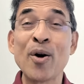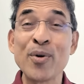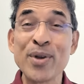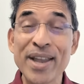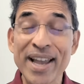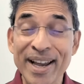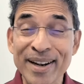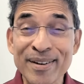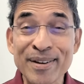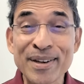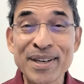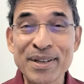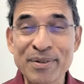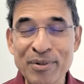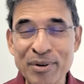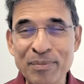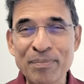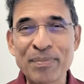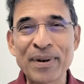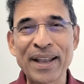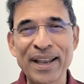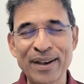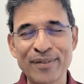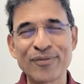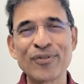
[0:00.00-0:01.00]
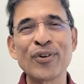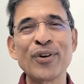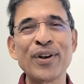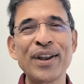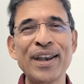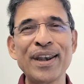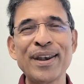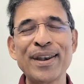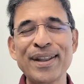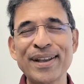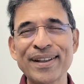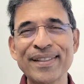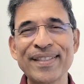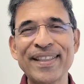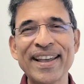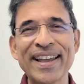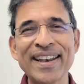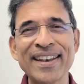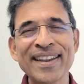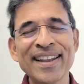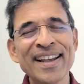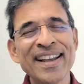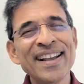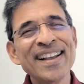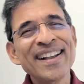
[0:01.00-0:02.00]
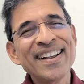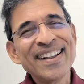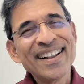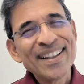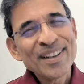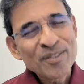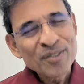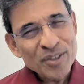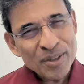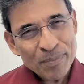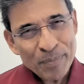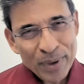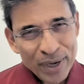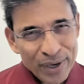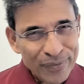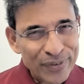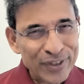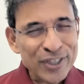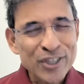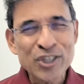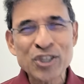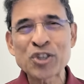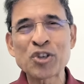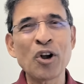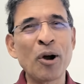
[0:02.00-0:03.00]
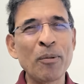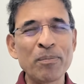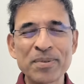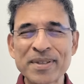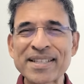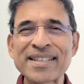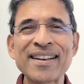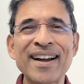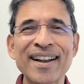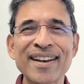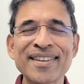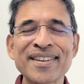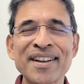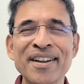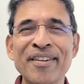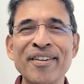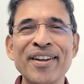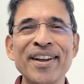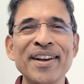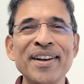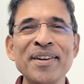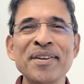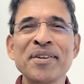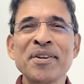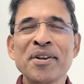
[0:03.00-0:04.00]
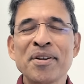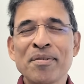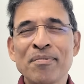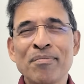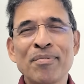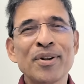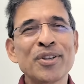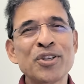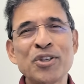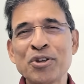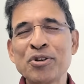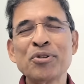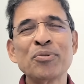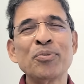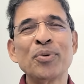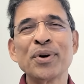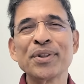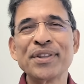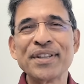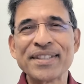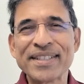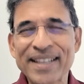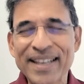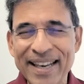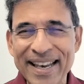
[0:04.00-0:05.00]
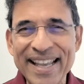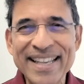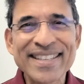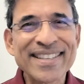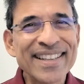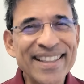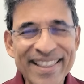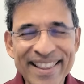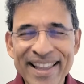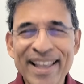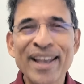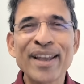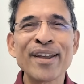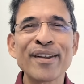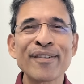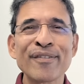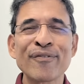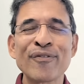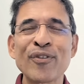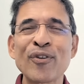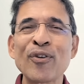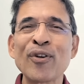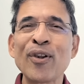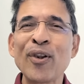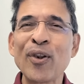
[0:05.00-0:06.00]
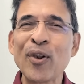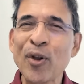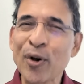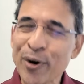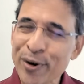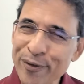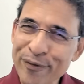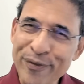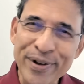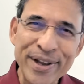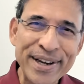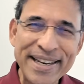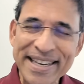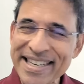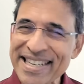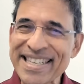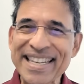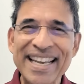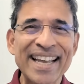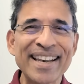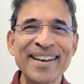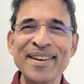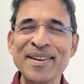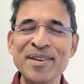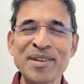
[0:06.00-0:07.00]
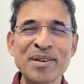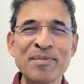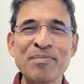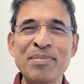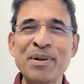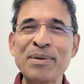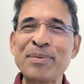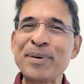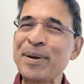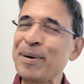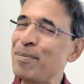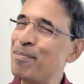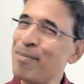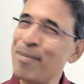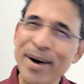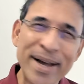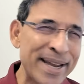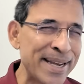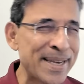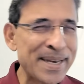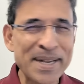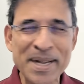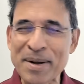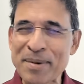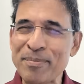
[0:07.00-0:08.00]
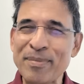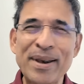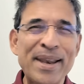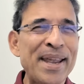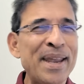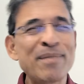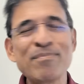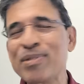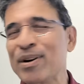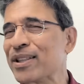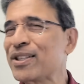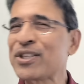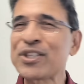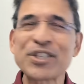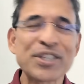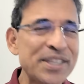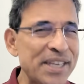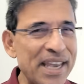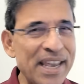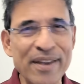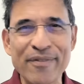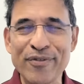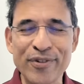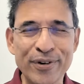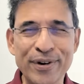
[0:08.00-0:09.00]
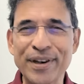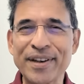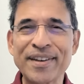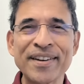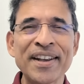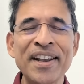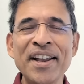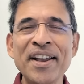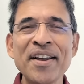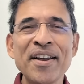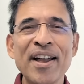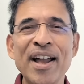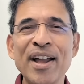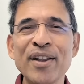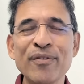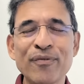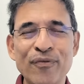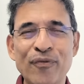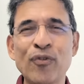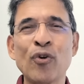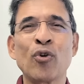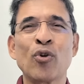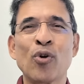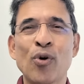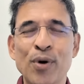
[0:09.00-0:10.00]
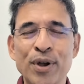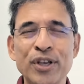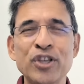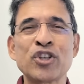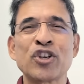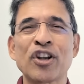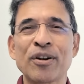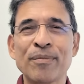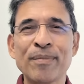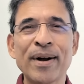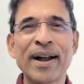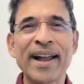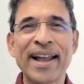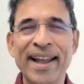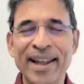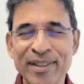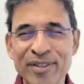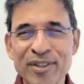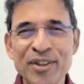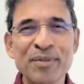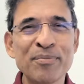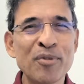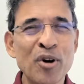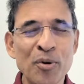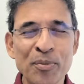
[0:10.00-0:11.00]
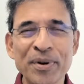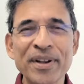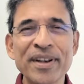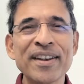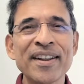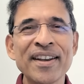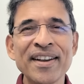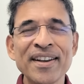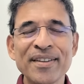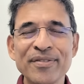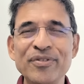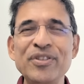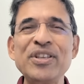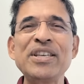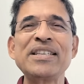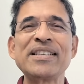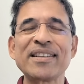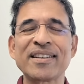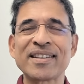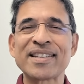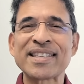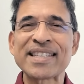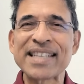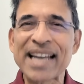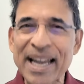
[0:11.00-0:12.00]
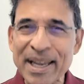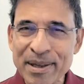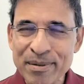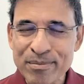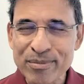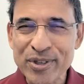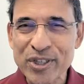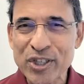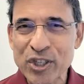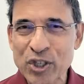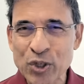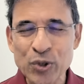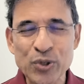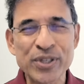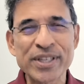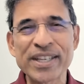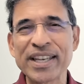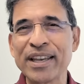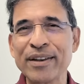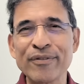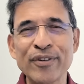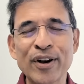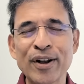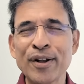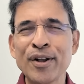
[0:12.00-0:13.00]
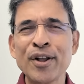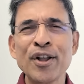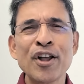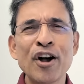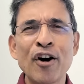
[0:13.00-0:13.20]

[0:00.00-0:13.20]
He hadn't even played for India then. It was a bit of a stop-start career. Do you know what? There's a lesson there for a lot of very talented people. It might come late, but savor it. And for Rohit Sharma at the moment, these are times to savor.